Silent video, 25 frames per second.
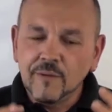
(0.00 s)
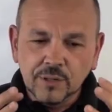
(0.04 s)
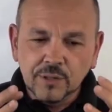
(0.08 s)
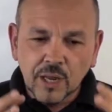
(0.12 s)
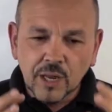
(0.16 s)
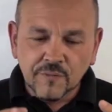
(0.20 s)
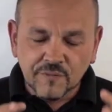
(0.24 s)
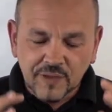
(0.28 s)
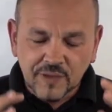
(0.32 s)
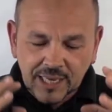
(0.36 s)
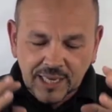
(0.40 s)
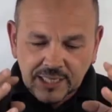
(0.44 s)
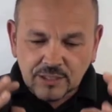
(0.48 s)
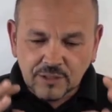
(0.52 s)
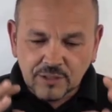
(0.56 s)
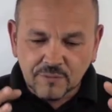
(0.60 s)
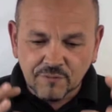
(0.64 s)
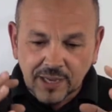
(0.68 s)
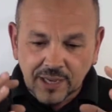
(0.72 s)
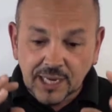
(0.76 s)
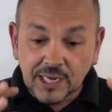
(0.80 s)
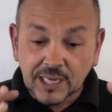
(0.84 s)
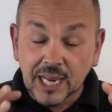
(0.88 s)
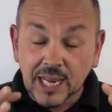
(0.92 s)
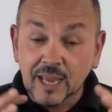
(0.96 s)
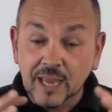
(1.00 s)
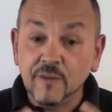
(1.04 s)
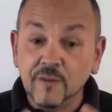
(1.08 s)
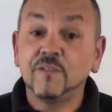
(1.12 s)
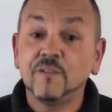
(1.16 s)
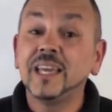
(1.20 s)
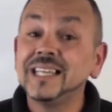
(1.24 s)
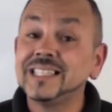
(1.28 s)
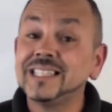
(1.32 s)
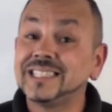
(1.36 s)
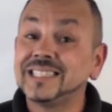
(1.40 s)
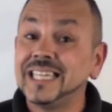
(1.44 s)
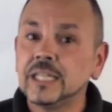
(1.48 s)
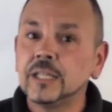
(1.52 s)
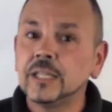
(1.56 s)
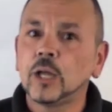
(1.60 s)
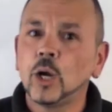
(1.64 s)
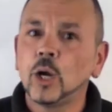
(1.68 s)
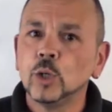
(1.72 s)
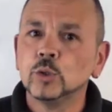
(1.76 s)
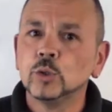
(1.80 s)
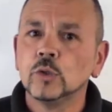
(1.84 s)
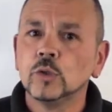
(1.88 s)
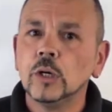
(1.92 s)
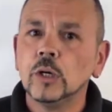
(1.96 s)
Things to thinking that if things did go
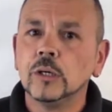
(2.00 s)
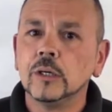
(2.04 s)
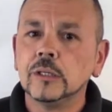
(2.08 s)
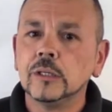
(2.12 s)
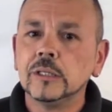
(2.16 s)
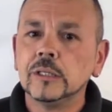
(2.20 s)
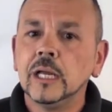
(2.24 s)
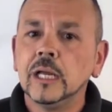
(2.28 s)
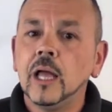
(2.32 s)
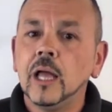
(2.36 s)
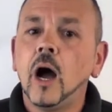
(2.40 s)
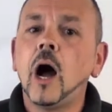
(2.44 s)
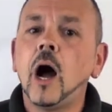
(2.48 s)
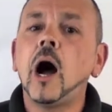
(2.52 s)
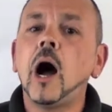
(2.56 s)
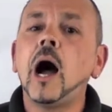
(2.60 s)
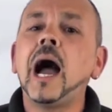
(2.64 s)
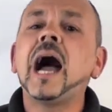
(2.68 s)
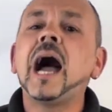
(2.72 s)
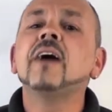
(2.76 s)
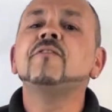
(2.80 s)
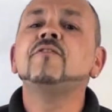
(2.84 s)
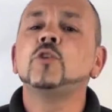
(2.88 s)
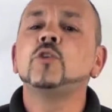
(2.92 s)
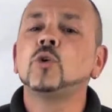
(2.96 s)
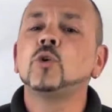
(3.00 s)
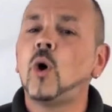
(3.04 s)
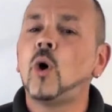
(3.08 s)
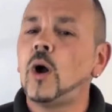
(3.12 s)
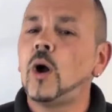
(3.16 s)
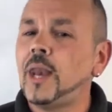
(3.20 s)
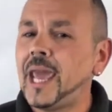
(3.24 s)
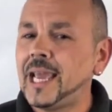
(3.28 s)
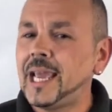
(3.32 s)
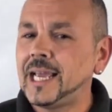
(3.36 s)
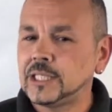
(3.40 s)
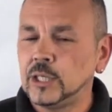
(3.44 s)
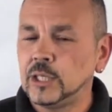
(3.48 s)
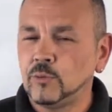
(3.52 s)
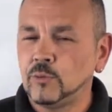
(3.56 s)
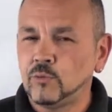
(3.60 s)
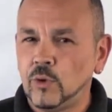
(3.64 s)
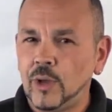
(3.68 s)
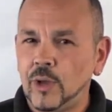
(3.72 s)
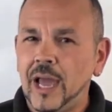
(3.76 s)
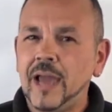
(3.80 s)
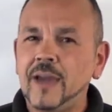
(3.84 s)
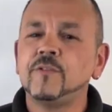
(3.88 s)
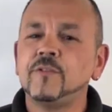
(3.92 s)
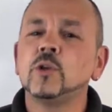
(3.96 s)
wrong, have you got an exit
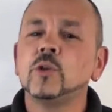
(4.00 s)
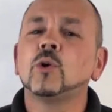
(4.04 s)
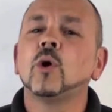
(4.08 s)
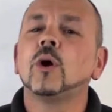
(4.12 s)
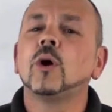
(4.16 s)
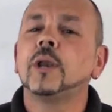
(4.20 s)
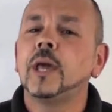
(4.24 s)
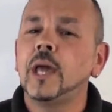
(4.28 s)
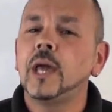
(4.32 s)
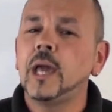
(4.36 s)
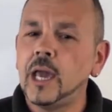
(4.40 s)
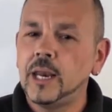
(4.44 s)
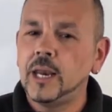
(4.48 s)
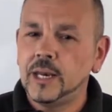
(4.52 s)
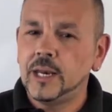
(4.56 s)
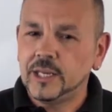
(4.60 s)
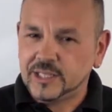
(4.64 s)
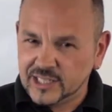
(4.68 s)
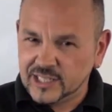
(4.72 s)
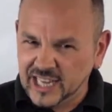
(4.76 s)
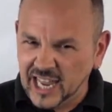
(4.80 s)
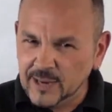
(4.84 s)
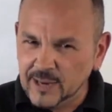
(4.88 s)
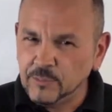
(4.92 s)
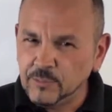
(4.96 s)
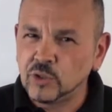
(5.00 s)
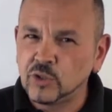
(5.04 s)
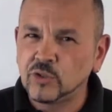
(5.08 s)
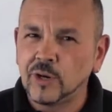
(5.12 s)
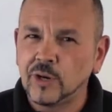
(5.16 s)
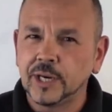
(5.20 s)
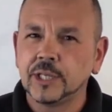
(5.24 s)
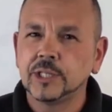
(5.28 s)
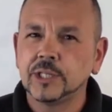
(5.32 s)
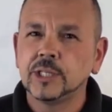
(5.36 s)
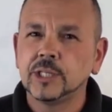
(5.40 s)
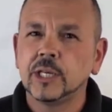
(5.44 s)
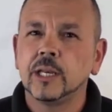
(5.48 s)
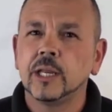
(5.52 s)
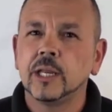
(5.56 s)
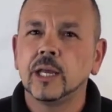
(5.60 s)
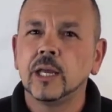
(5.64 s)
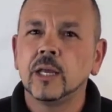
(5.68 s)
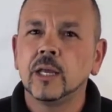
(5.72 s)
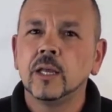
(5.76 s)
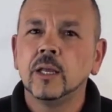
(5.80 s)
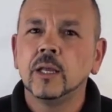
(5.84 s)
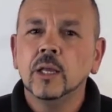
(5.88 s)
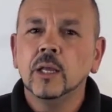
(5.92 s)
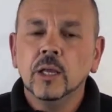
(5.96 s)
route? Have you got an escape strategy?
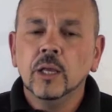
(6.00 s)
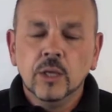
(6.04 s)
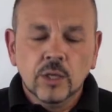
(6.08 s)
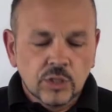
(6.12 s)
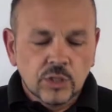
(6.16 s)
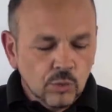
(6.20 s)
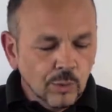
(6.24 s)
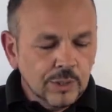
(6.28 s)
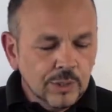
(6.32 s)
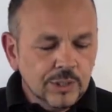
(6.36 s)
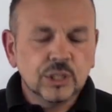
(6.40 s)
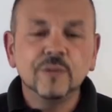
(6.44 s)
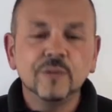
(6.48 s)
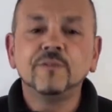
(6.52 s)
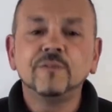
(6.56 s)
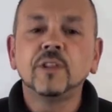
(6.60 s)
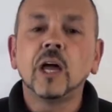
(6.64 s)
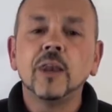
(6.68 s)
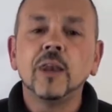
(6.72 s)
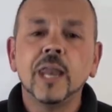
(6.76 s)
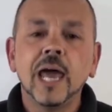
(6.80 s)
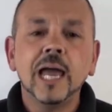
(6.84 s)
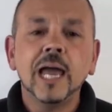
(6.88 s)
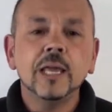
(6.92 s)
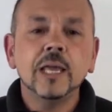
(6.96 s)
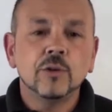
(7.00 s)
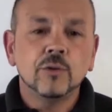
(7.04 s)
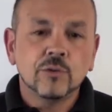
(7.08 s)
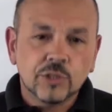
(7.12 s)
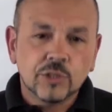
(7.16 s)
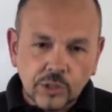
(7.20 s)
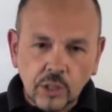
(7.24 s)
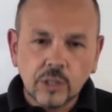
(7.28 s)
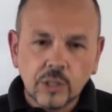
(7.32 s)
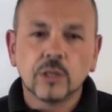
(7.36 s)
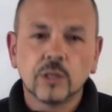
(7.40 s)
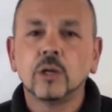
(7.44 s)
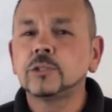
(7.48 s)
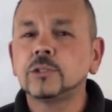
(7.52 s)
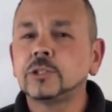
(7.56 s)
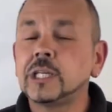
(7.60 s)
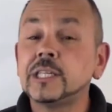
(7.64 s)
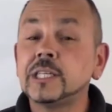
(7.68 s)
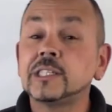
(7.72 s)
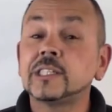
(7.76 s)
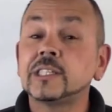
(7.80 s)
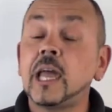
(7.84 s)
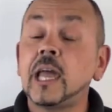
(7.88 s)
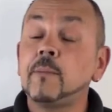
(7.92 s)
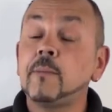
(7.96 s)
So once you've done that, you psychologically
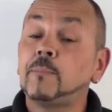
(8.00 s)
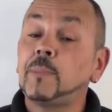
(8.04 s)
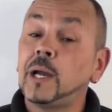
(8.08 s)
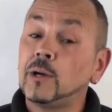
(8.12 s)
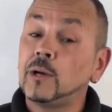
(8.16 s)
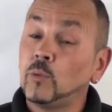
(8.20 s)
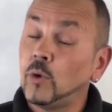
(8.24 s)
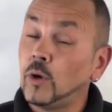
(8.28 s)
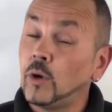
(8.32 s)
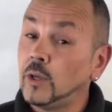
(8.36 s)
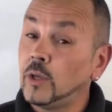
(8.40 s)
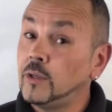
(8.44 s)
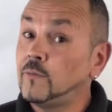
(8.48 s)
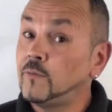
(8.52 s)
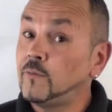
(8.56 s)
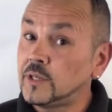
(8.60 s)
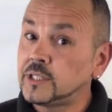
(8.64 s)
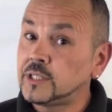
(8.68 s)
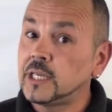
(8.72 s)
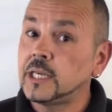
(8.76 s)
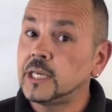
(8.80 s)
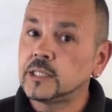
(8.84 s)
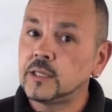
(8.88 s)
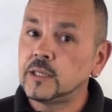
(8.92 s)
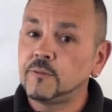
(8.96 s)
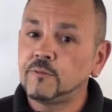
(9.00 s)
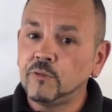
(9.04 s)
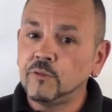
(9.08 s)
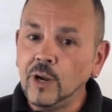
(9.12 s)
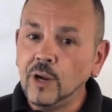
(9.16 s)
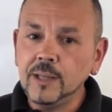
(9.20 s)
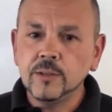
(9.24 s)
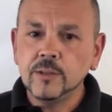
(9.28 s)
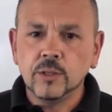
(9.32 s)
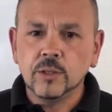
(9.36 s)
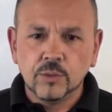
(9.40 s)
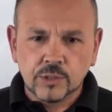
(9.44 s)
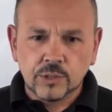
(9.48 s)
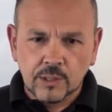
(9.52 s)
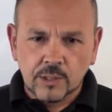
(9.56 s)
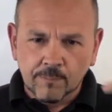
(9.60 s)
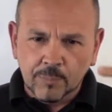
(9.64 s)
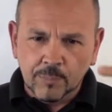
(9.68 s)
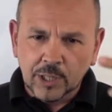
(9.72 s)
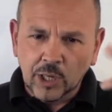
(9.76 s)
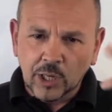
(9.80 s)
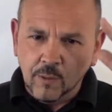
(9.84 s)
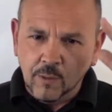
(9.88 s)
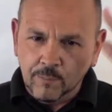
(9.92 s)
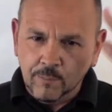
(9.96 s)
step back where you've assessed the threat using
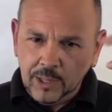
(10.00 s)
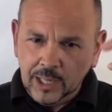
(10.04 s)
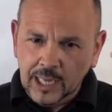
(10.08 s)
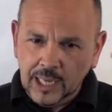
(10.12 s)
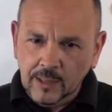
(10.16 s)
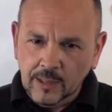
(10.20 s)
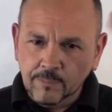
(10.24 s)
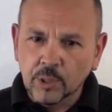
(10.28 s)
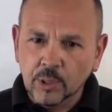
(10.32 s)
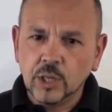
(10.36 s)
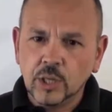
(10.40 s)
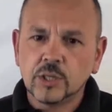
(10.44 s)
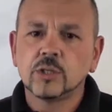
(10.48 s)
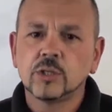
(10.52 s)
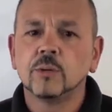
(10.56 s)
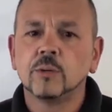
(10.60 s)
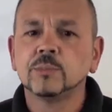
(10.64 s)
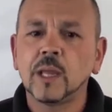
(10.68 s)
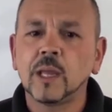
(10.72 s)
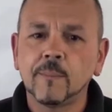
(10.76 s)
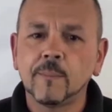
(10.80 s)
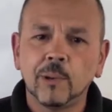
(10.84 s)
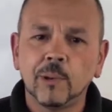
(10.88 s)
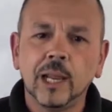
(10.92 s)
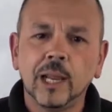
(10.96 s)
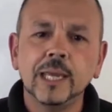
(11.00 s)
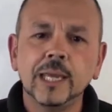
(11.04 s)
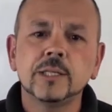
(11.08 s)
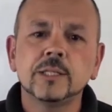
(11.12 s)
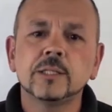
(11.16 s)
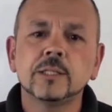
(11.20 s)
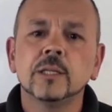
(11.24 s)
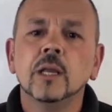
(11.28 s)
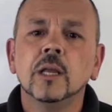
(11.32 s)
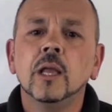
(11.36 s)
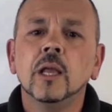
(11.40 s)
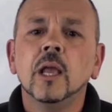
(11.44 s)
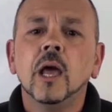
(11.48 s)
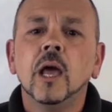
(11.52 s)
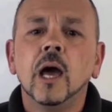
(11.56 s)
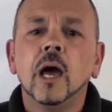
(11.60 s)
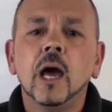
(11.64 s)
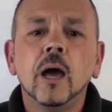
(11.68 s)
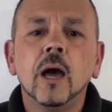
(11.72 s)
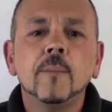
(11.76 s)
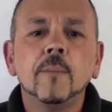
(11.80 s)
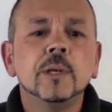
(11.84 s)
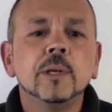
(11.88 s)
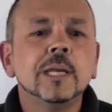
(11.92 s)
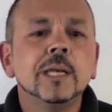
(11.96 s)
POP, person, object, place.
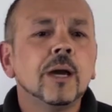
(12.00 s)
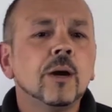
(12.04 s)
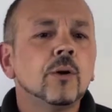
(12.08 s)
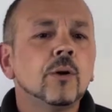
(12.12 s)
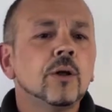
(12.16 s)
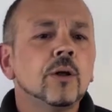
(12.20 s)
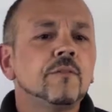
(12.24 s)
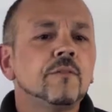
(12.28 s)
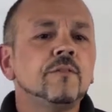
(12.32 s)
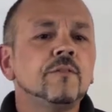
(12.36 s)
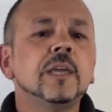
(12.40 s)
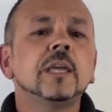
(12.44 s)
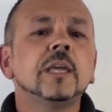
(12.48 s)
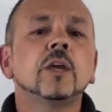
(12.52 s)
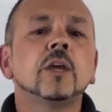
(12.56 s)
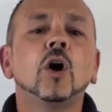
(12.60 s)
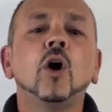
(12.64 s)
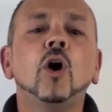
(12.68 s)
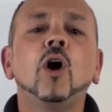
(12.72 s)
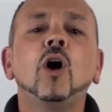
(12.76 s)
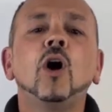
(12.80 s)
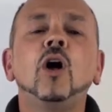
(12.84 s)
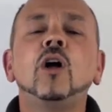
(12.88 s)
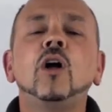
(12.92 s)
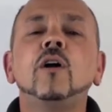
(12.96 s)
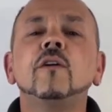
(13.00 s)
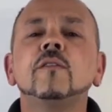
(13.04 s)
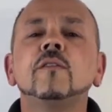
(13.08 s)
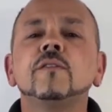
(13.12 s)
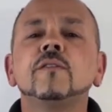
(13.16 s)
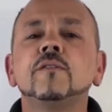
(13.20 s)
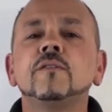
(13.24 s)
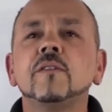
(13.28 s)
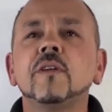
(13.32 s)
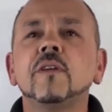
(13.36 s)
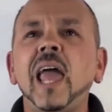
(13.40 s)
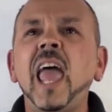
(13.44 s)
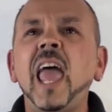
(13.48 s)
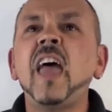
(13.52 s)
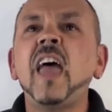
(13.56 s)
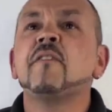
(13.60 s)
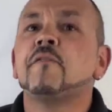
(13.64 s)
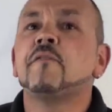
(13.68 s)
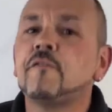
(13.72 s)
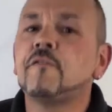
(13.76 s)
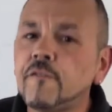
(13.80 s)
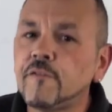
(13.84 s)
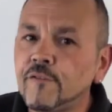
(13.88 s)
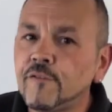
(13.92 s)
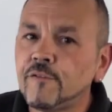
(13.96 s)
You're now going to think of
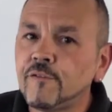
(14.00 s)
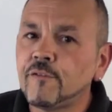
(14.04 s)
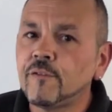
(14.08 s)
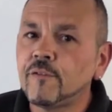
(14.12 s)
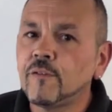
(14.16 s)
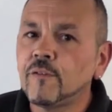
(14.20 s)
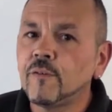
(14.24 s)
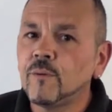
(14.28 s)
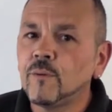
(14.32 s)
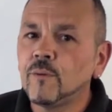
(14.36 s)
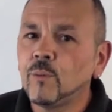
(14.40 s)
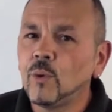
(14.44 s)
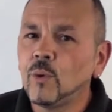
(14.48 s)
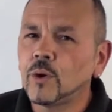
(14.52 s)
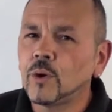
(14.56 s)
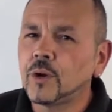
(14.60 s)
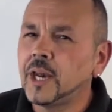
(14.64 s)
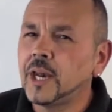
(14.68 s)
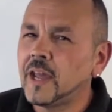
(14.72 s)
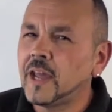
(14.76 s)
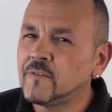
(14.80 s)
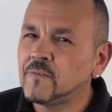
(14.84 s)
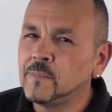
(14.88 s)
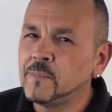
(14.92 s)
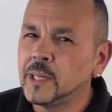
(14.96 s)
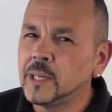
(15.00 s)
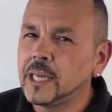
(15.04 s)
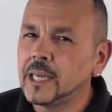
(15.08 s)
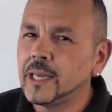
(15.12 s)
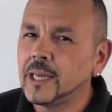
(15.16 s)
F. What could F be?